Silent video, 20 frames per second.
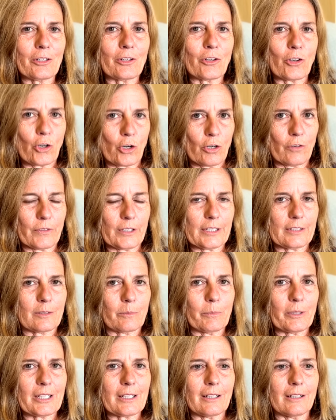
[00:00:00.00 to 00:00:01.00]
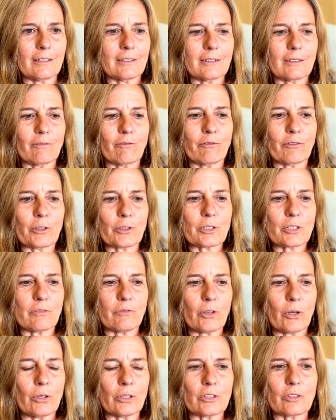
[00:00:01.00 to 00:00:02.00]
nervous, because first of
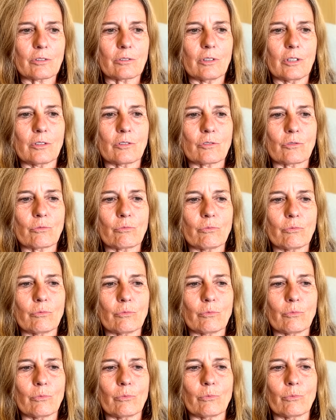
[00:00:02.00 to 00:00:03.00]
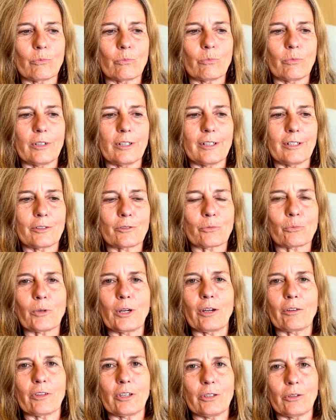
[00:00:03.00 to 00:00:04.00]
all, it's
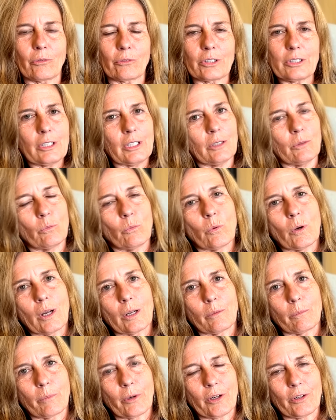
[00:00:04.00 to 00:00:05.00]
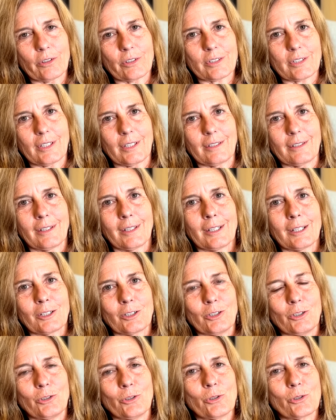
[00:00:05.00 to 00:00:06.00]
rare that you only need one person.
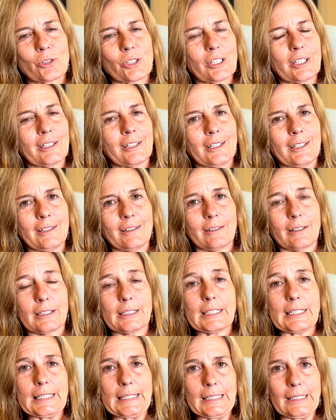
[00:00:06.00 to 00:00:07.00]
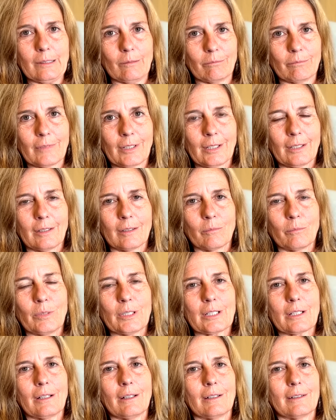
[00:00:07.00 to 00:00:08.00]
You usually need a team,
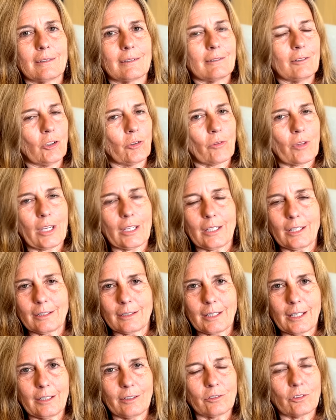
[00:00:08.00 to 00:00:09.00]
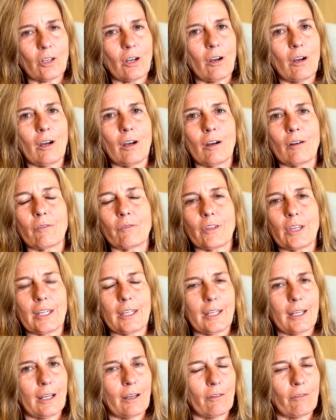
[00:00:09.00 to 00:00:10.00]
because you know they get days off, they
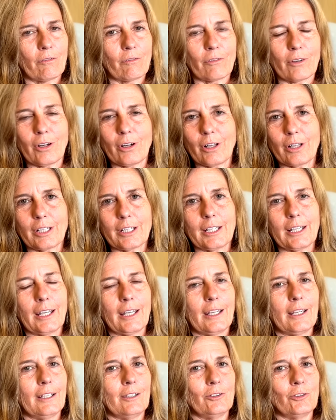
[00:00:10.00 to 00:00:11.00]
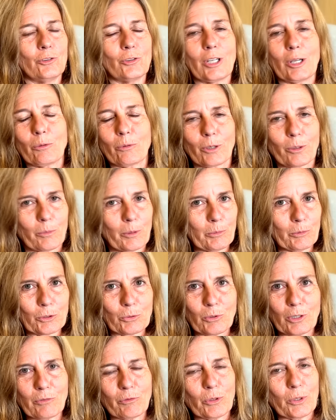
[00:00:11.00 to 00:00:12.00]
have holidays, you can't work people
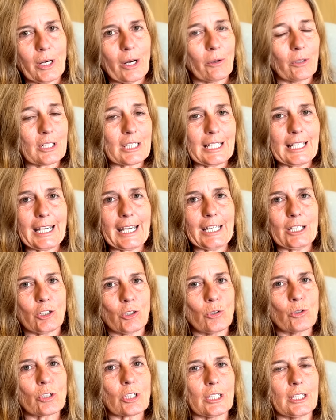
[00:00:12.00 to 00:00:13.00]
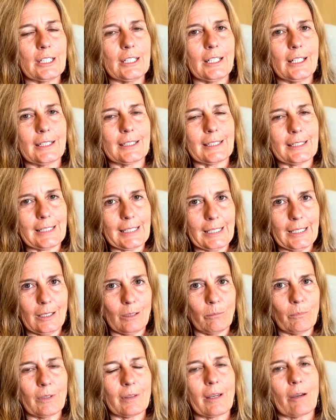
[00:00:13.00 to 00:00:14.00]
24 hours a day. It's usually a
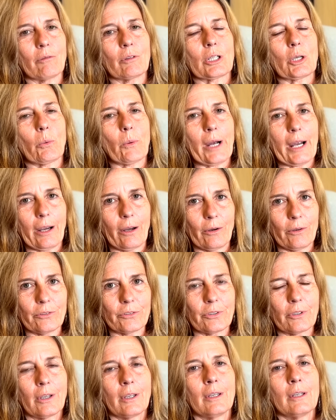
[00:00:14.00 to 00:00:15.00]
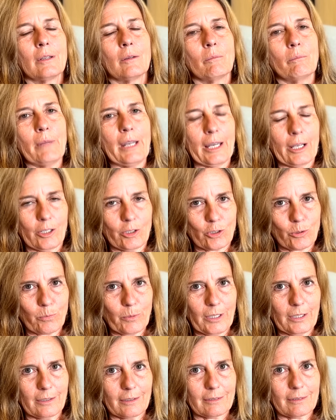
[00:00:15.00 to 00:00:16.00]
team that requires
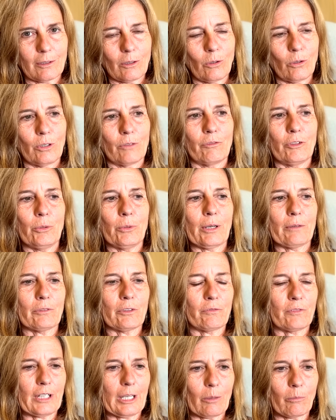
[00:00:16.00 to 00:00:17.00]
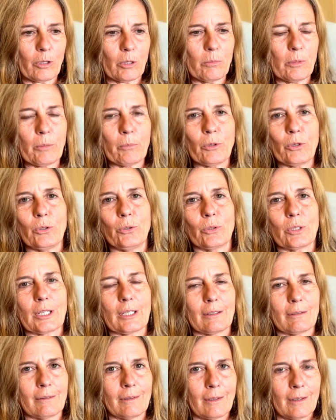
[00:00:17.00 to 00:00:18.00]
management. So if you have a family member who
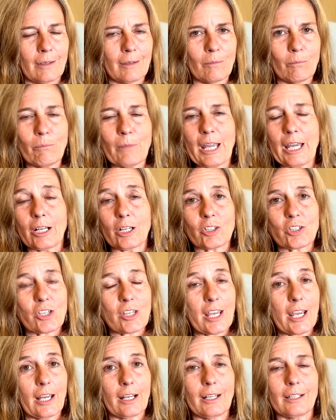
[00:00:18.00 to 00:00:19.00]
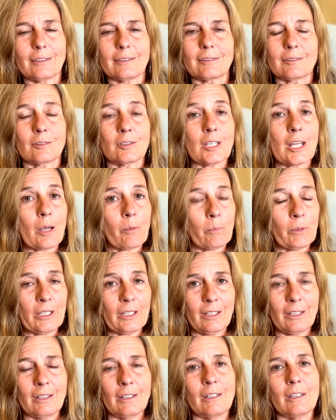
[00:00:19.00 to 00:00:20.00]
can manage that and step
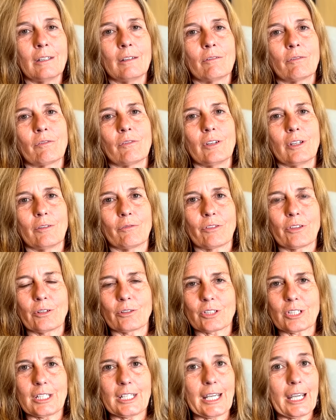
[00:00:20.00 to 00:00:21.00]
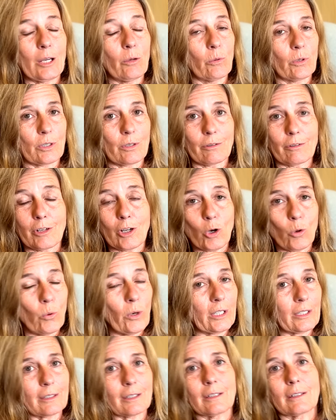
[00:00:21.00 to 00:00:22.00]
in if there's a day where no
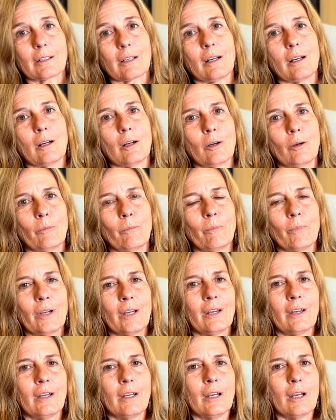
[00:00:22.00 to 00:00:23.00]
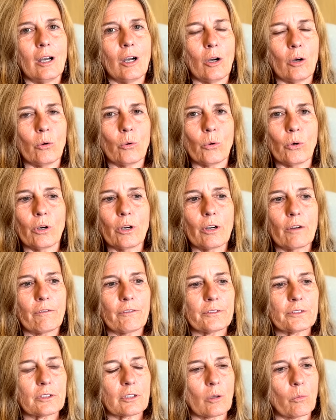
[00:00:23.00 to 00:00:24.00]
one can come, or if
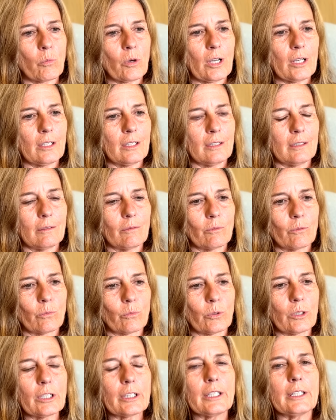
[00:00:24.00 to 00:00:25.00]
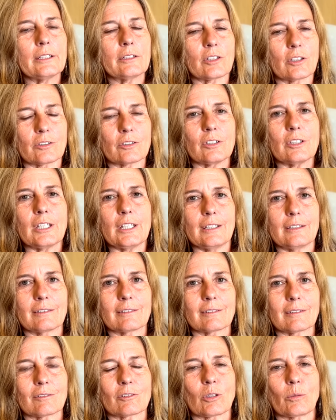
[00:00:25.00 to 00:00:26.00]
someone really just
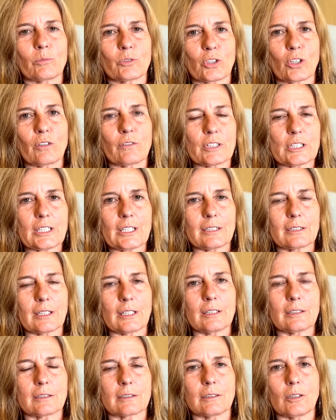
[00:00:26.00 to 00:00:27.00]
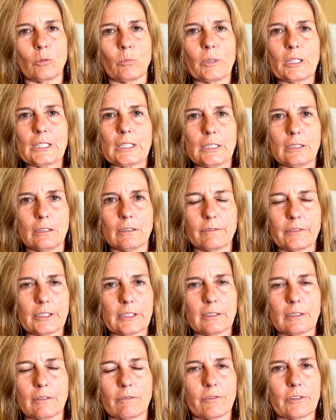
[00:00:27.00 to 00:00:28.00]
needs some services, that it's no big deal if
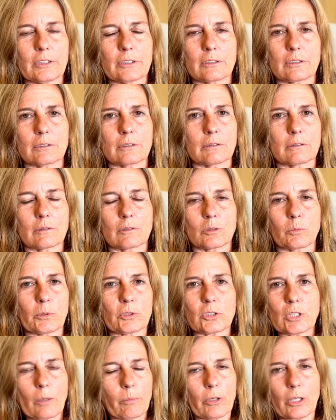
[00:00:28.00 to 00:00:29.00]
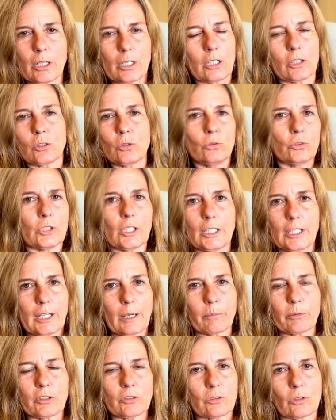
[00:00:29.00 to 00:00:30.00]
it's supposed to happen on a Tuesday and it
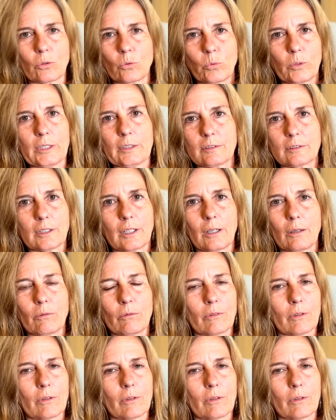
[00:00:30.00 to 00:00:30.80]
happens on a Wednesday,